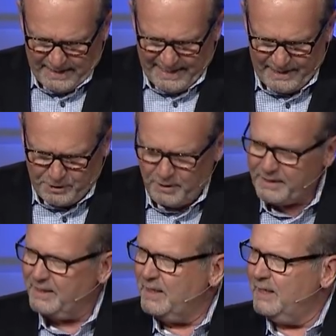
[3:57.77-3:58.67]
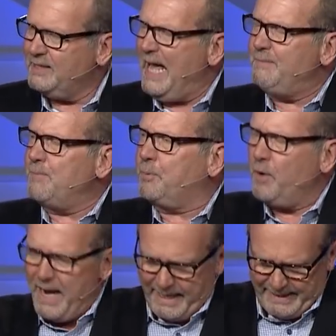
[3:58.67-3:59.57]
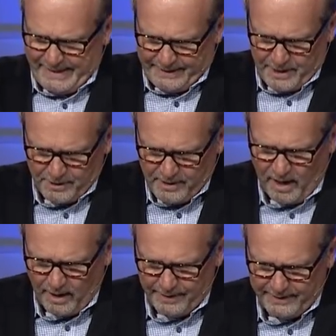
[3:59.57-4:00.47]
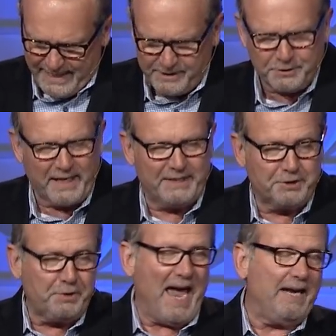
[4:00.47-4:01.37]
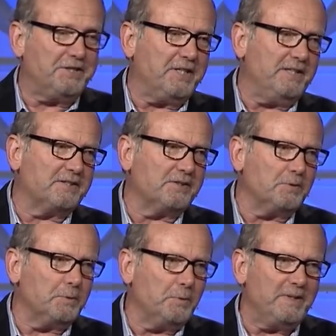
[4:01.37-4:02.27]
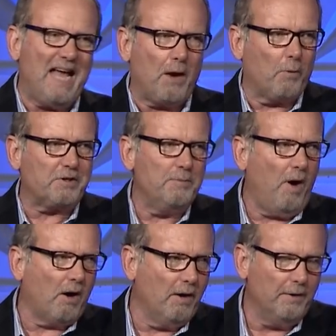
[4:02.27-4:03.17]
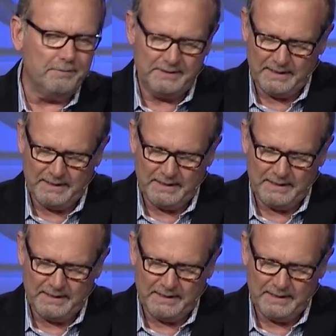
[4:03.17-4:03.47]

He took time to pray. He needed to hear God. Yesterday's strategies would not work tomorrow.